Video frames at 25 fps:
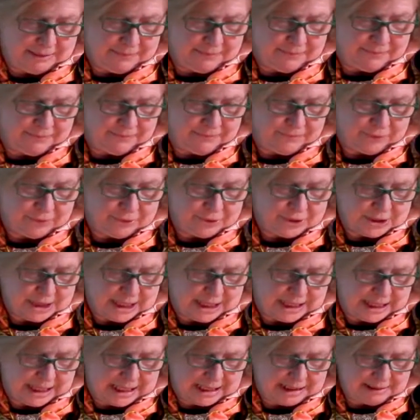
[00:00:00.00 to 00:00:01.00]
the first
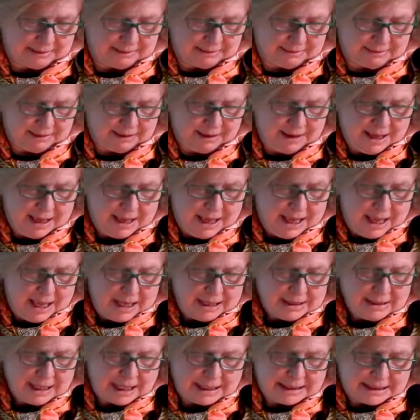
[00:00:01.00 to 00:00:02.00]
decade of the
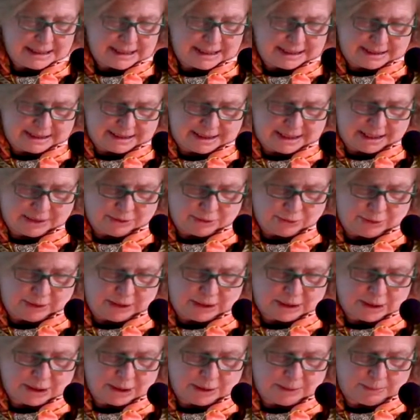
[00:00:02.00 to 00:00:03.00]
19th
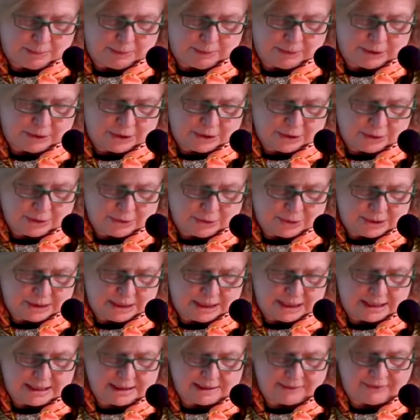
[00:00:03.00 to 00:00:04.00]
century to produce
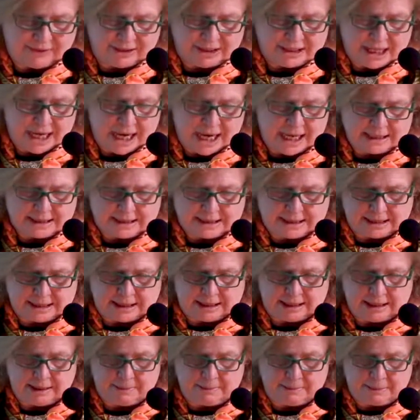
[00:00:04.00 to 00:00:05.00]
these
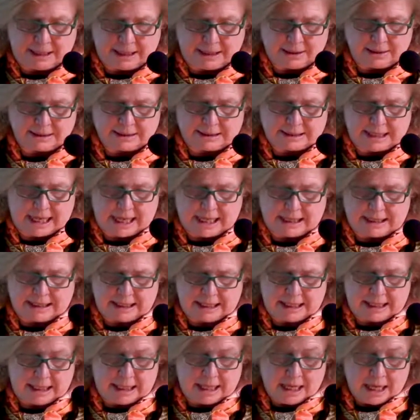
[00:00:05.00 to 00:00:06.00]
fantastic meals, and
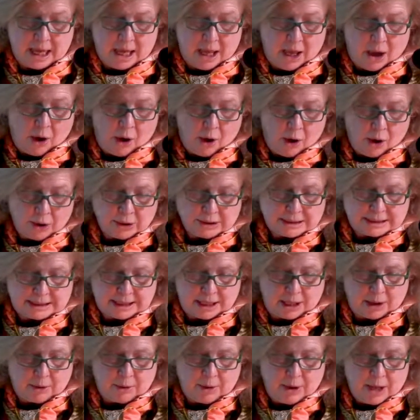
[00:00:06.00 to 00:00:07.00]
he
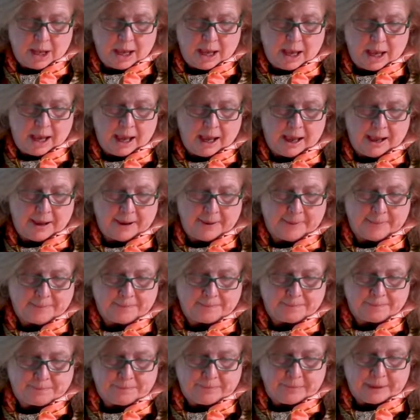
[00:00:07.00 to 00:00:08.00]
also.
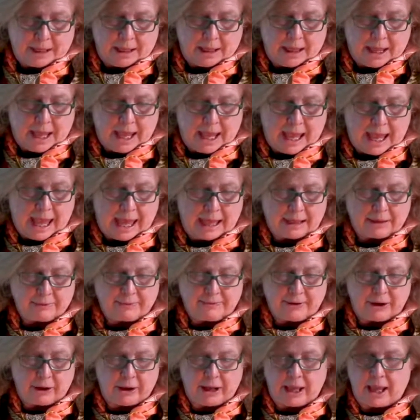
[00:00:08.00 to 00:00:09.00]
Um, had a
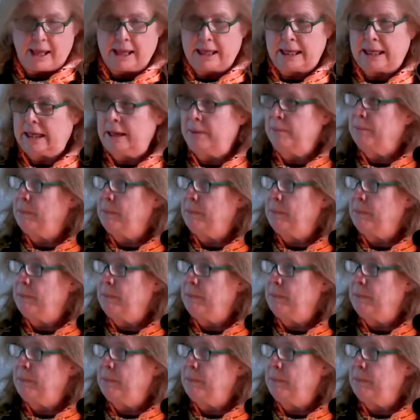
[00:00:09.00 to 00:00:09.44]
very he